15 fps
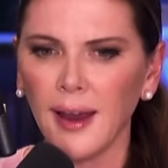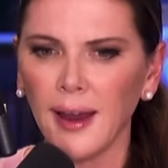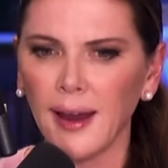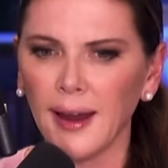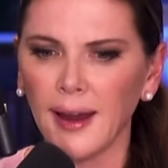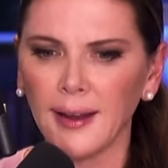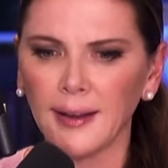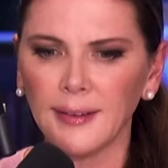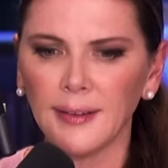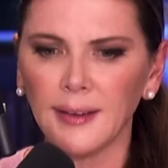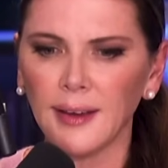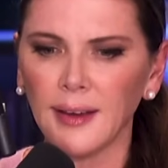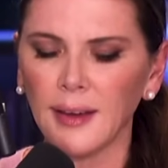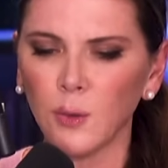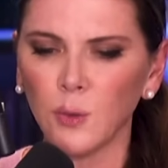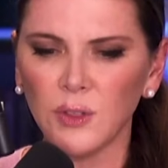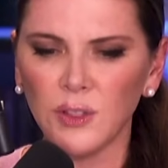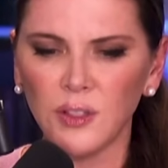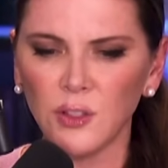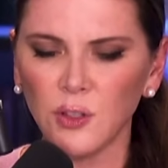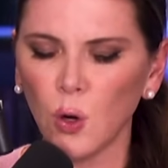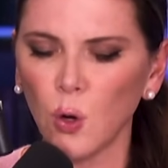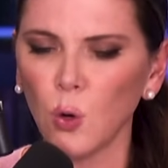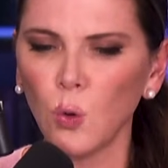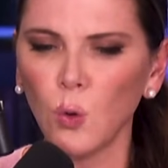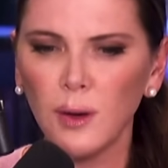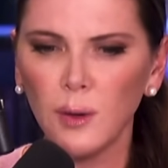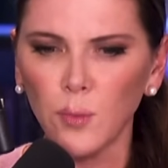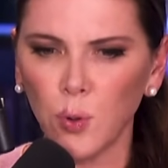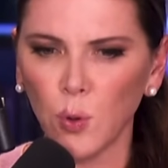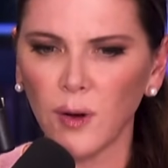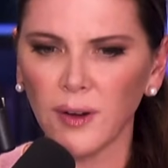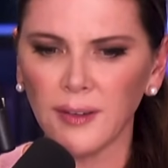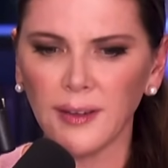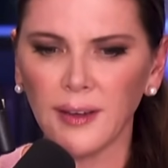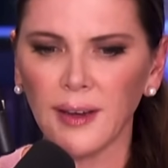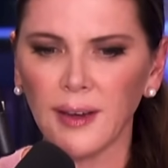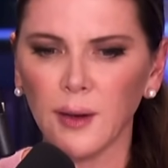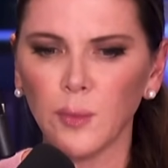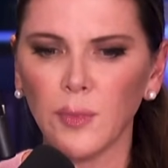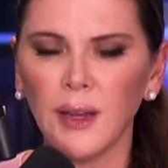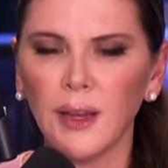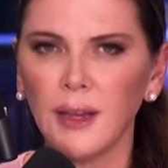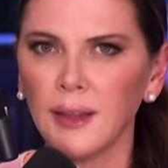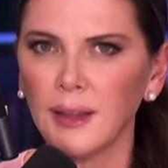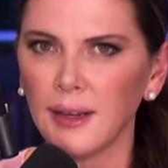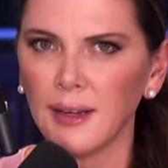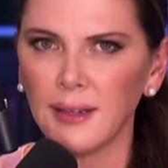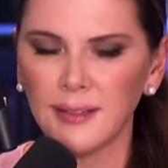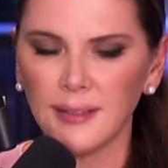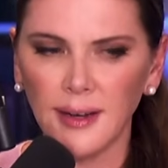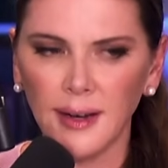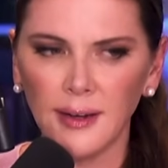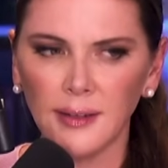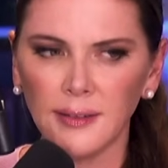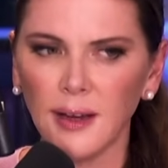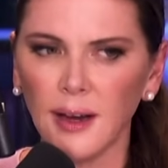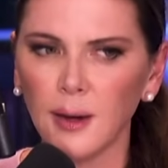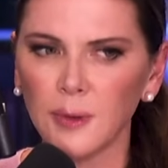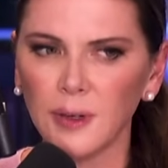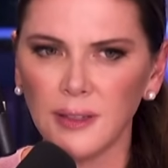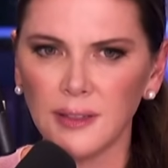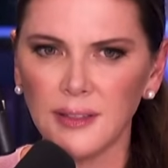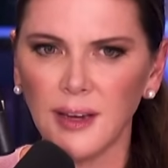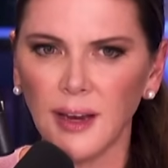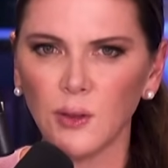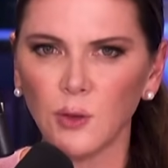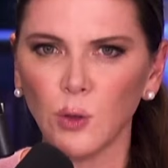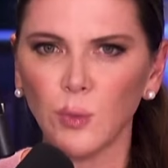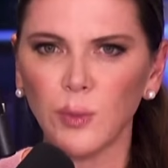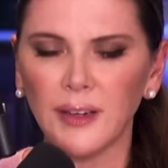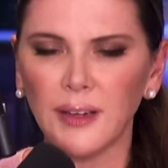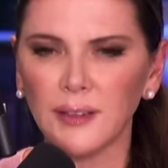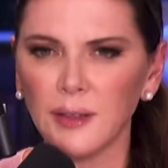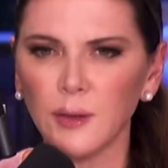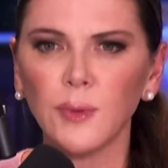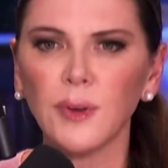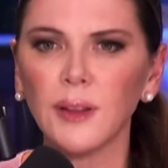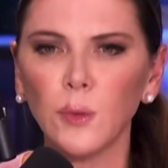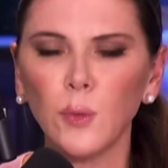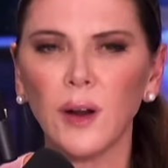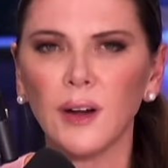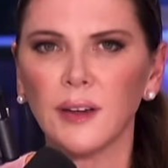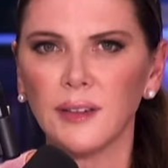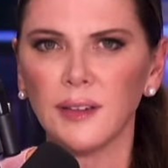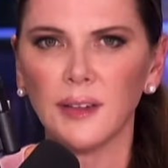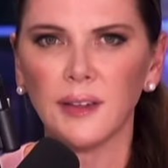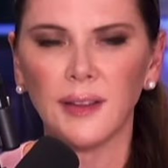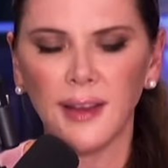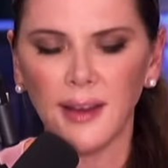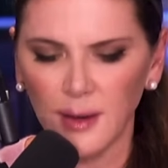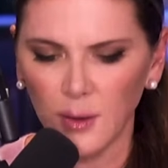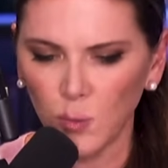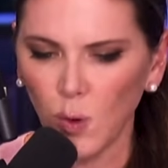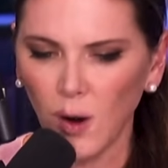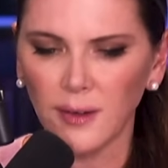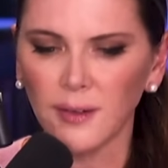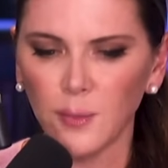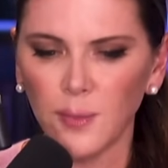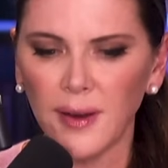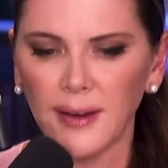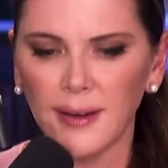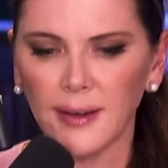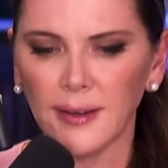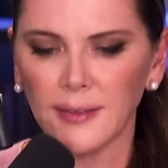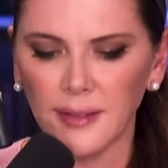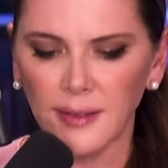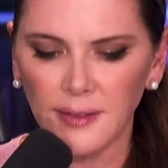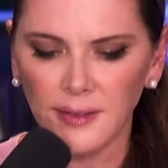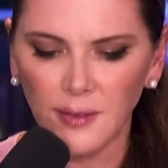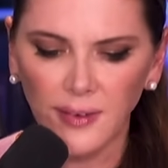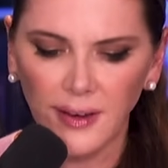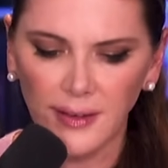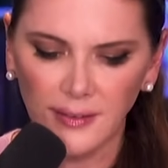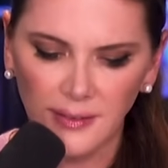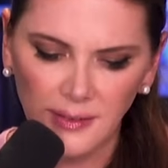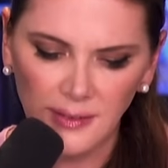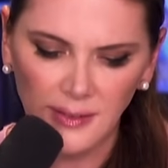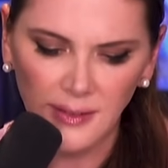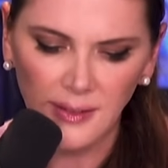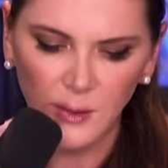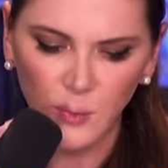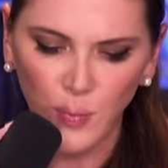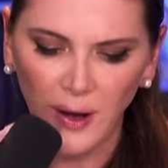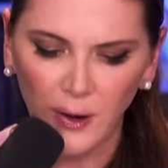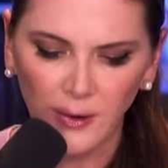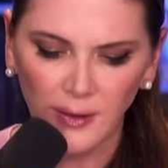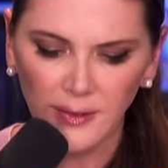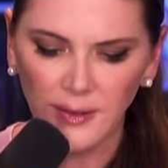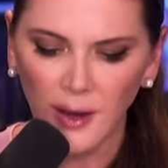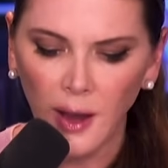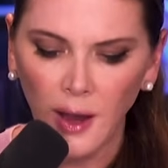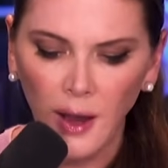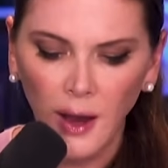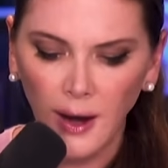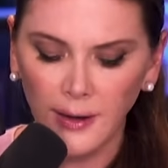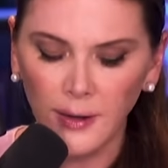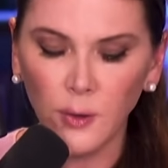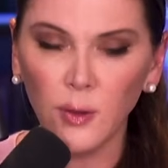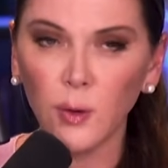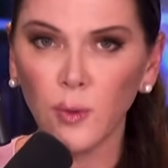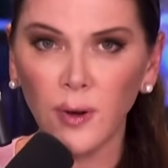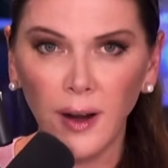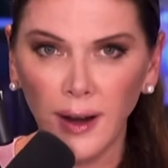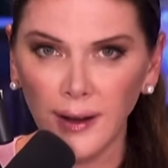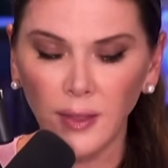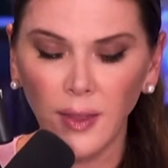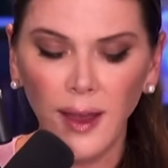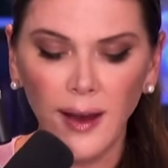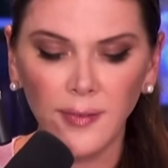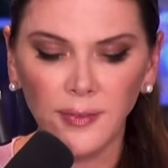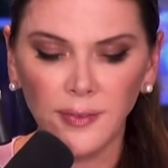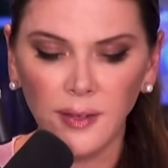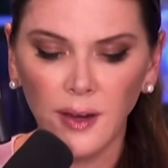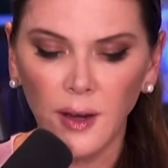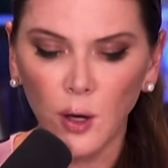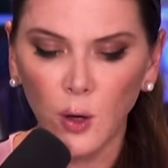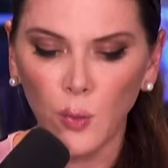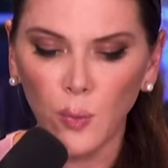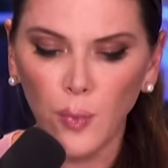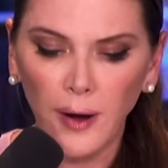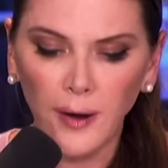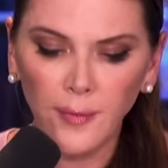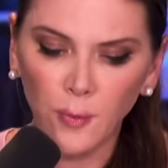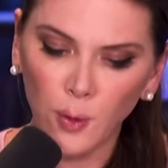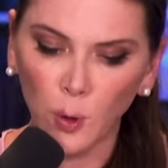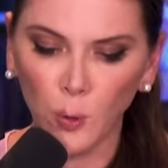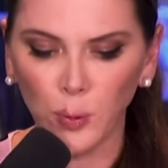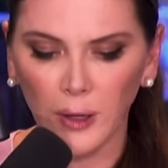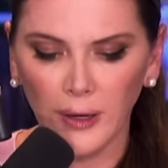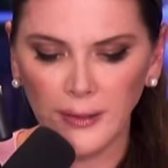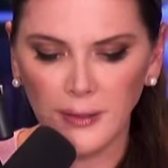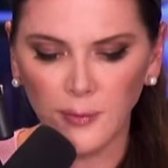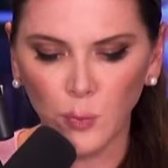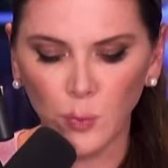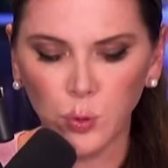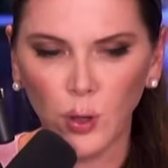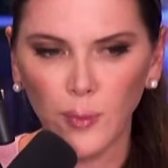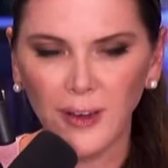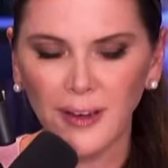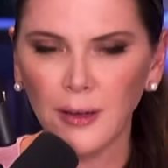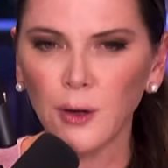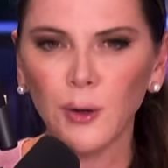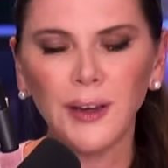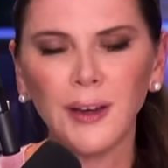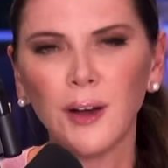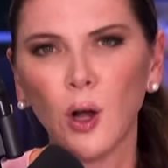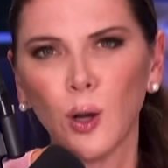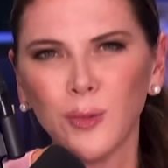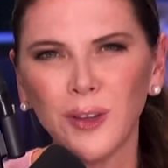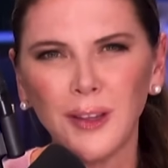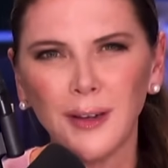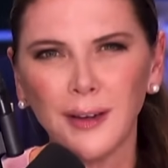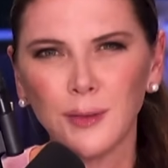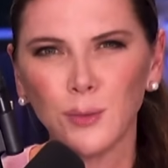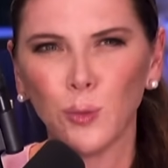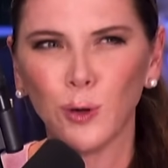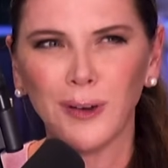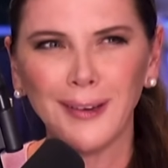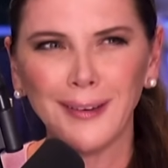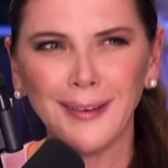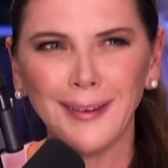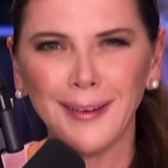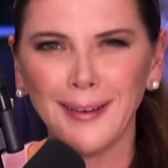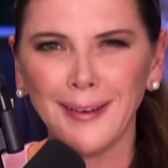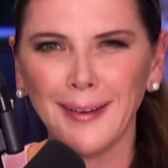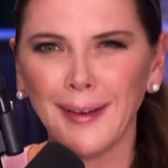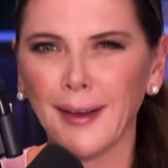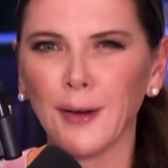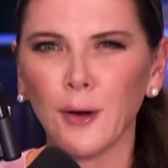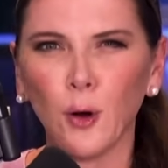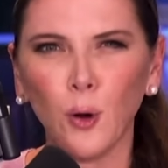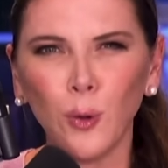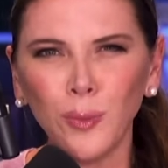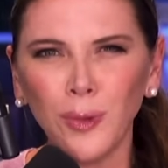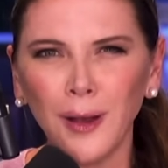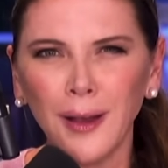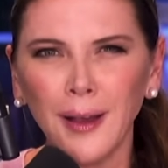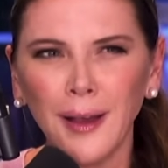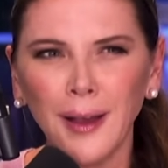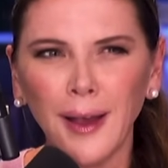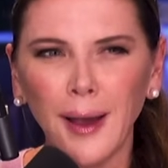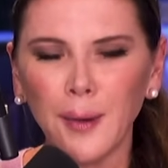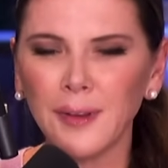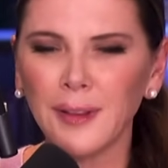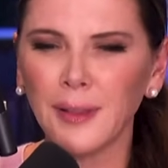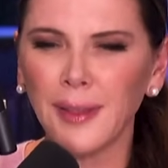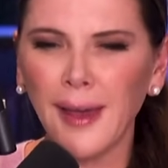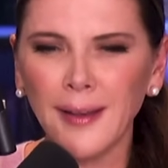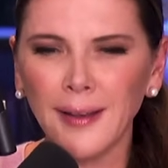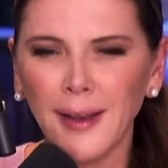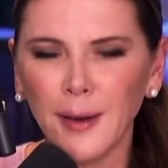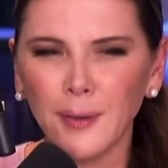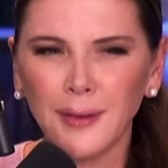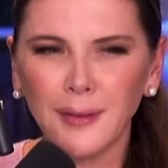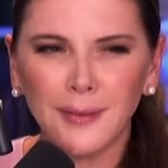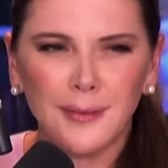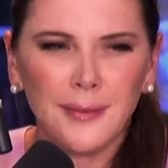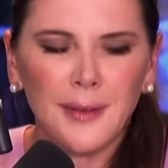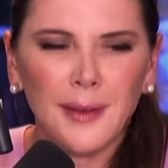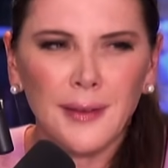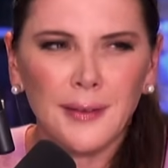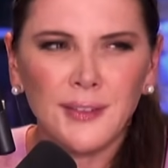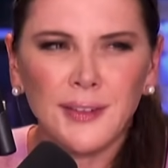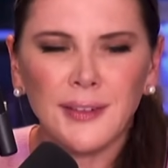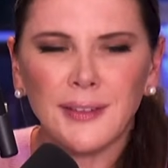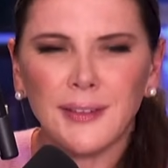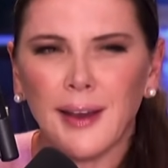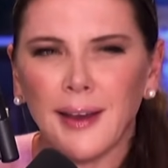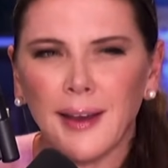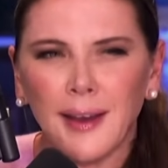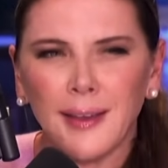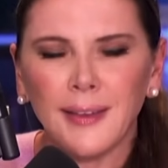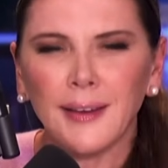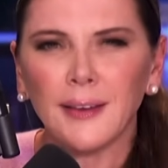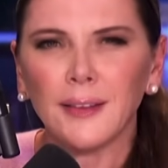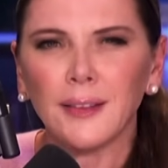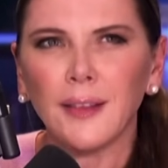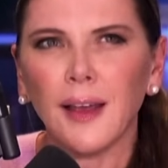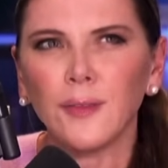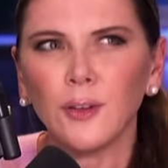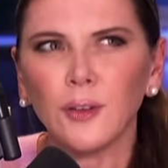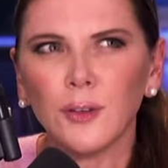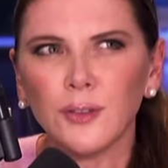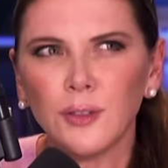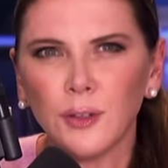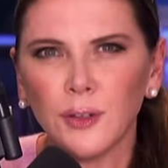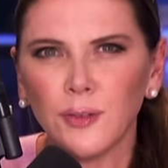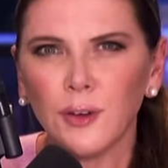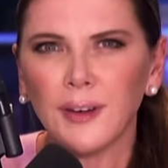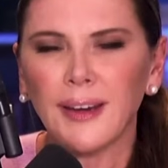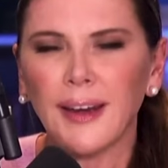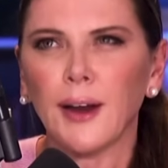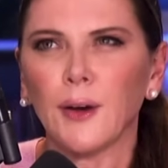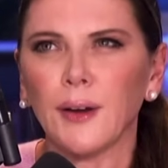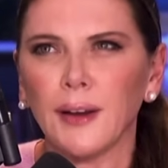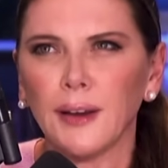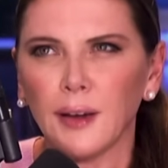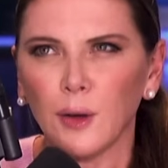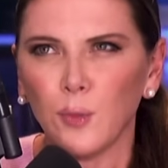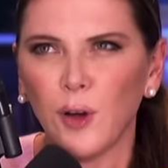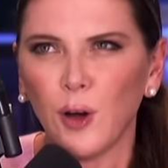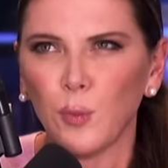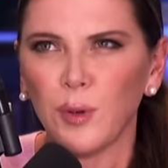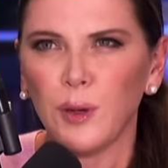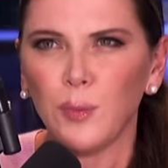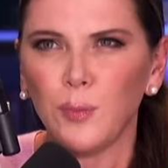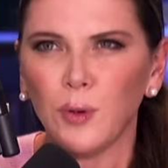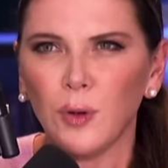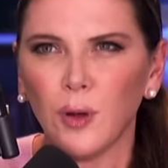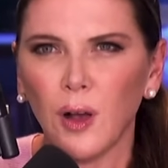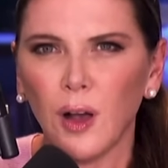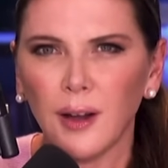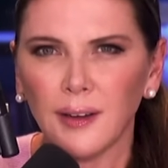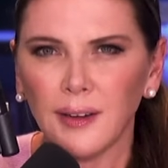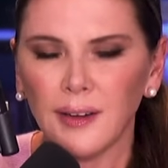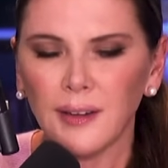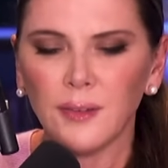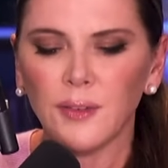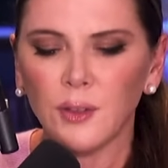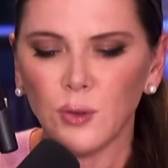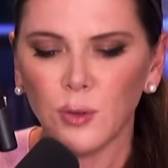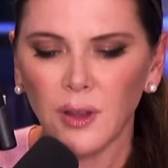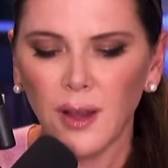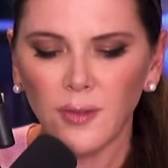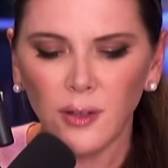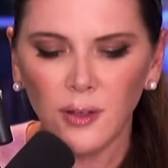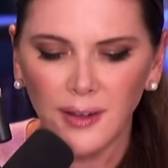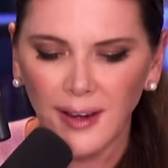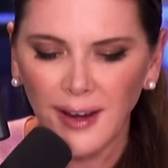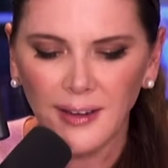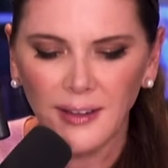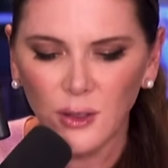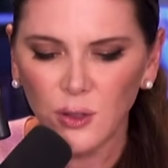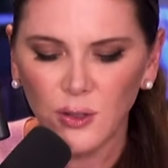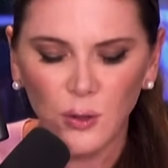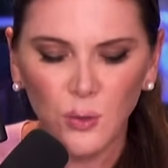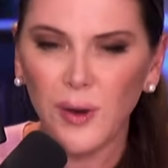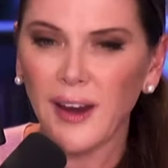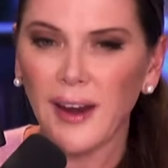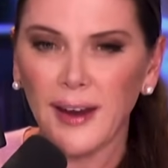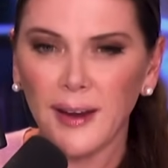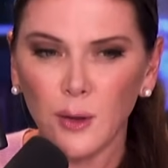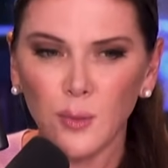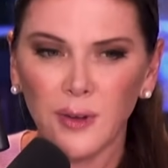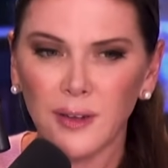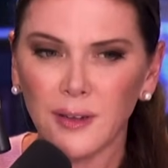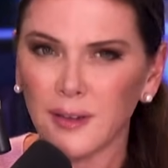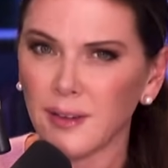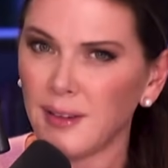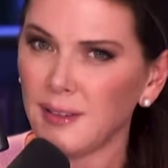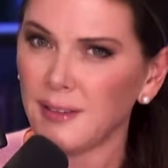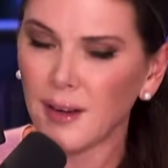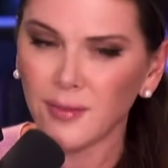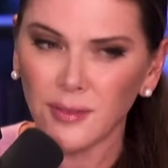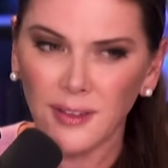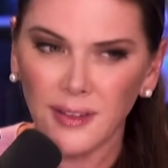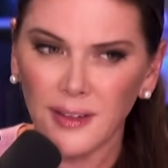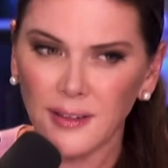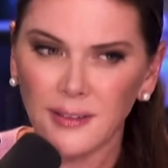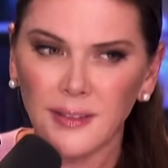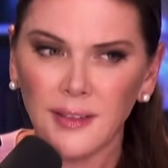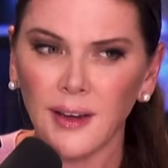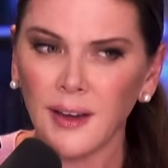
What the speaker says: And it was so important to him that he stayed on time and on schedule because he really wanted to, he wanted to make it to this event to see these parents. I know that when I left my former place of employment, you know, he called me the next morning at home. I mean, I think a level of sort of caring about people on an individual level. Again, you may hate him, and he definitely has